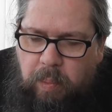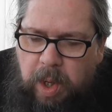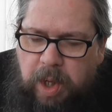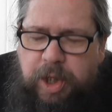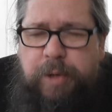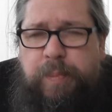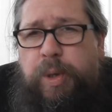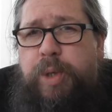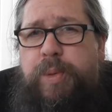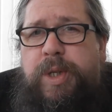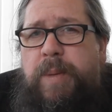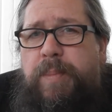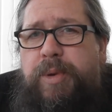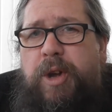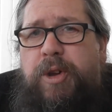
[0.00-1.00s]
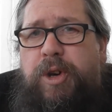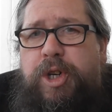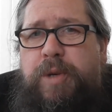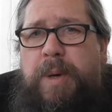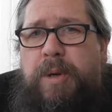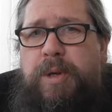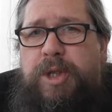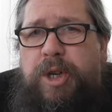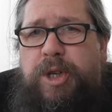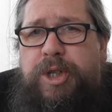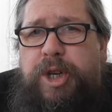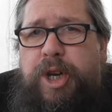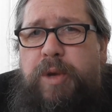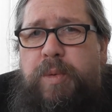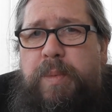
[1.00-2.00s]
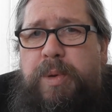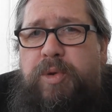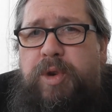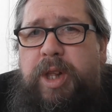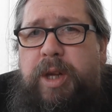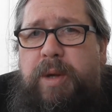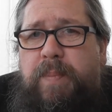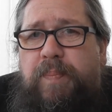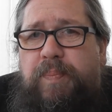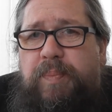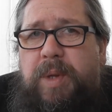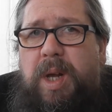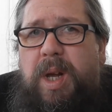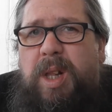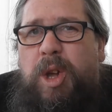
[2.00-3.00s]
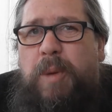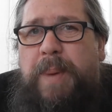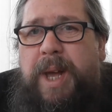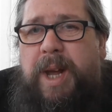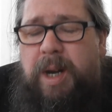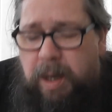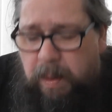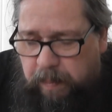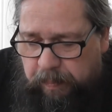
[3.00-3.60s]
I suppose with some brown or tomato sauce on it would be really a lot better.